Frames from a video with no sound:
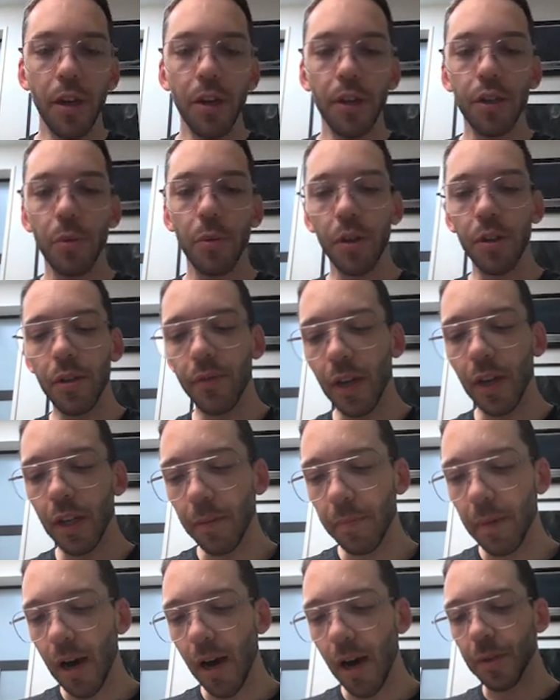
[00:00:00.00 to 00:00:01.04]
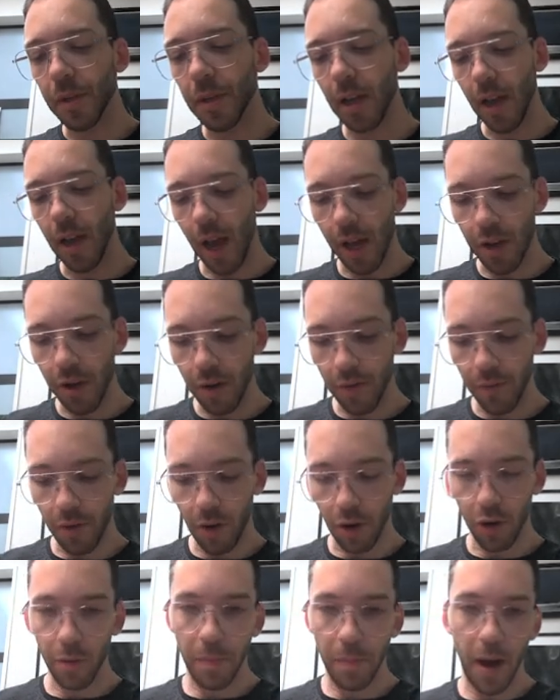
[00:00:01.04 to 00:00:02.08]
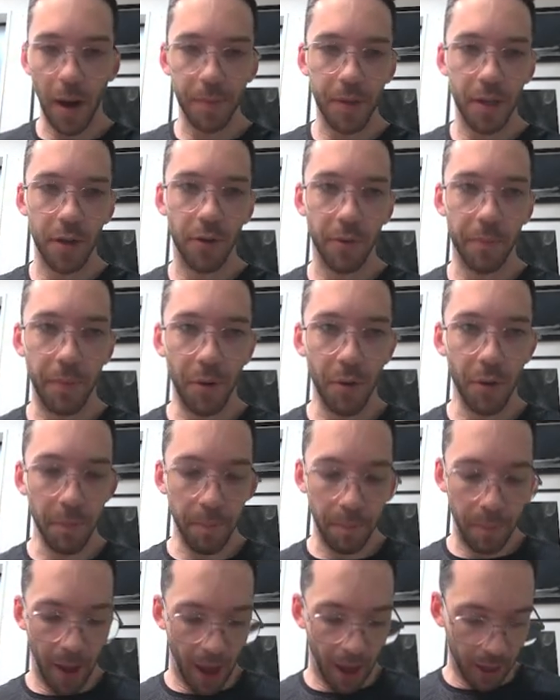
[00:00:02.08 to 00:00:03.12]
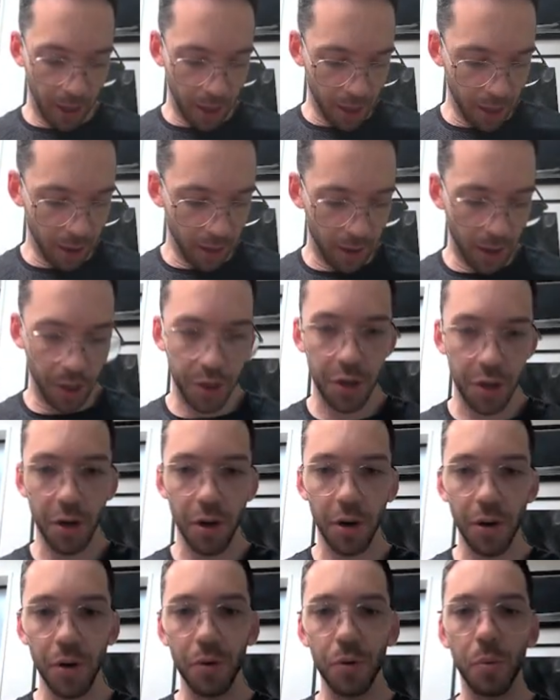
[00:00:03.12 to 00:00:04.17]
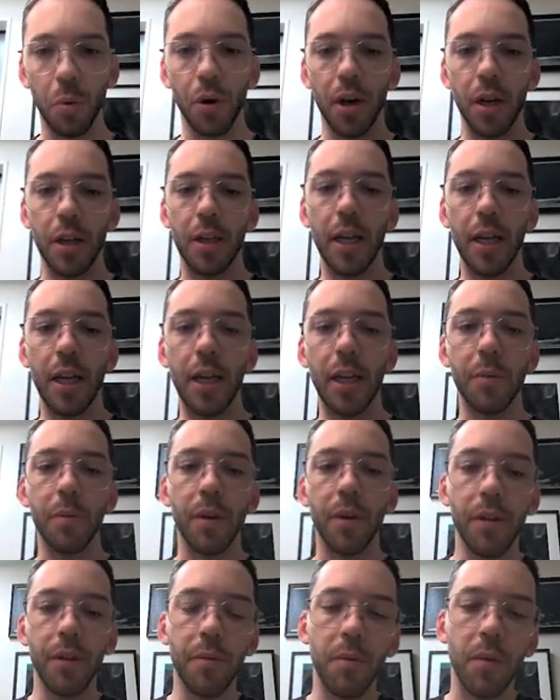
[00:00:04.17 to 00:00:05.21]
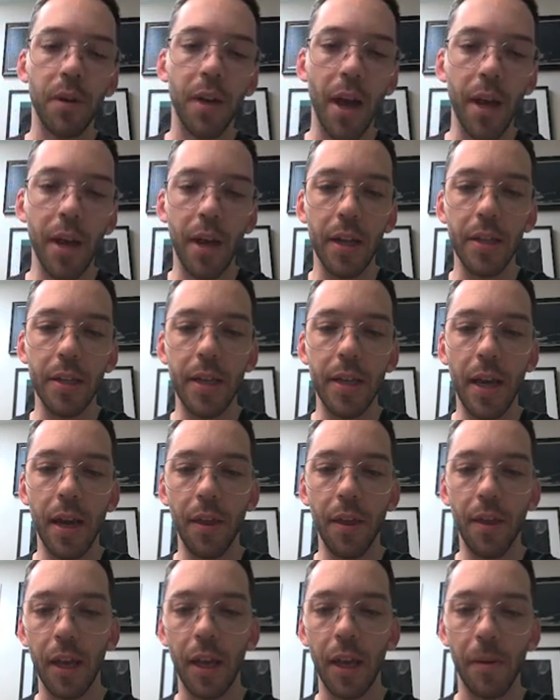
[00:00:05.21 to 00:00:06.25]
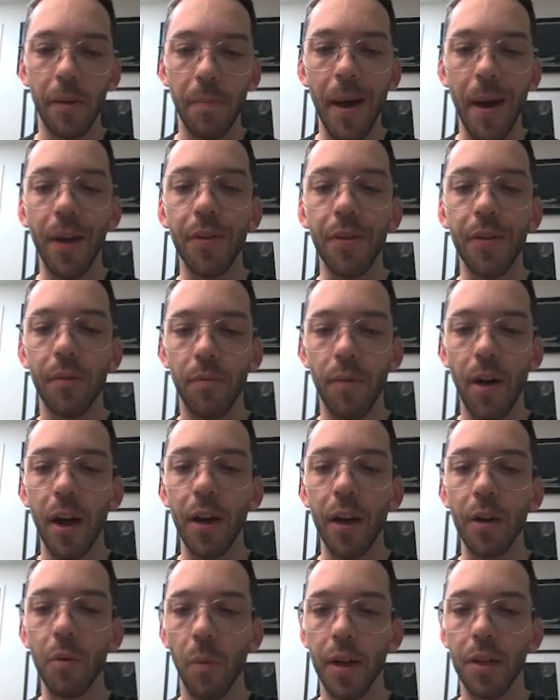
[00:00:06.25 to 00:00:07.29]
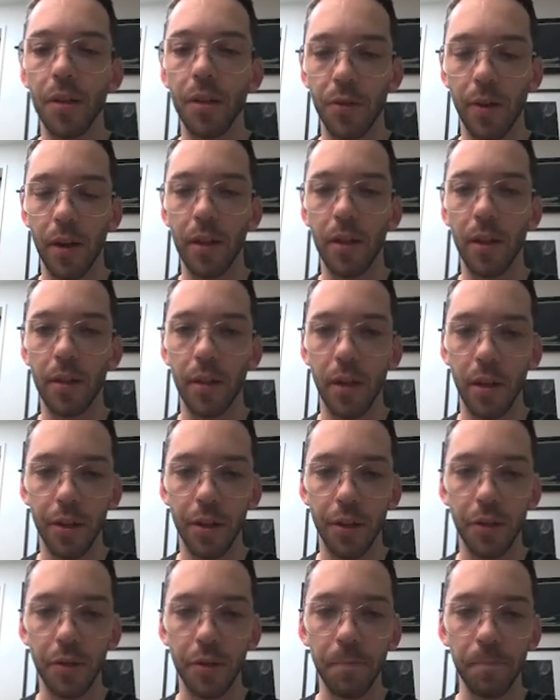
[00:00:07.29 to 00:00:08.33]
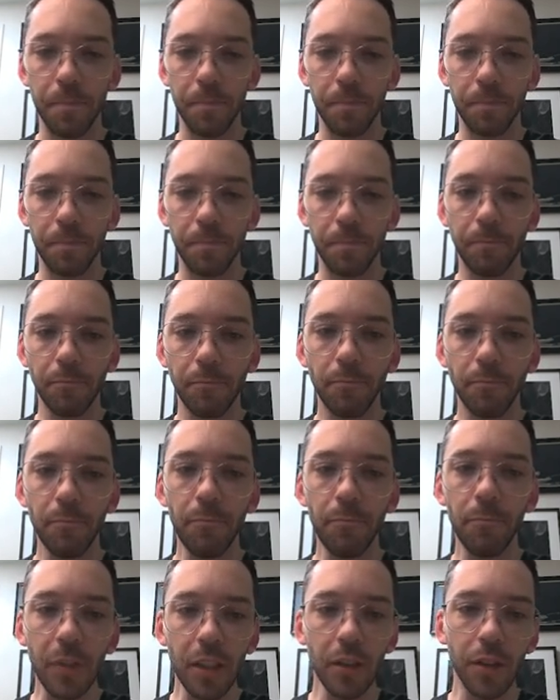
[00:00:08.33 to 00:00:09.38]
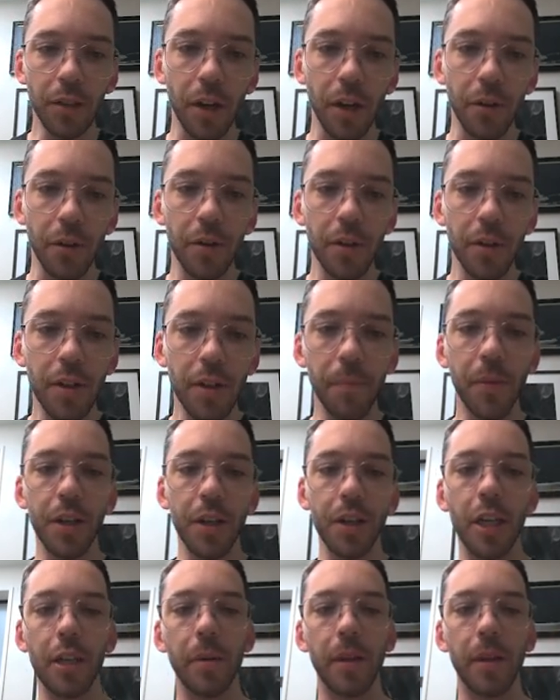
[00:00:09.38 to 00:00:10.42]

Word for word: So once you've done your biopsy and you've got your biopsy report back that shows what you're dealing with, well, now you can start thinking about the right way to treat these lesions. So some things you need to be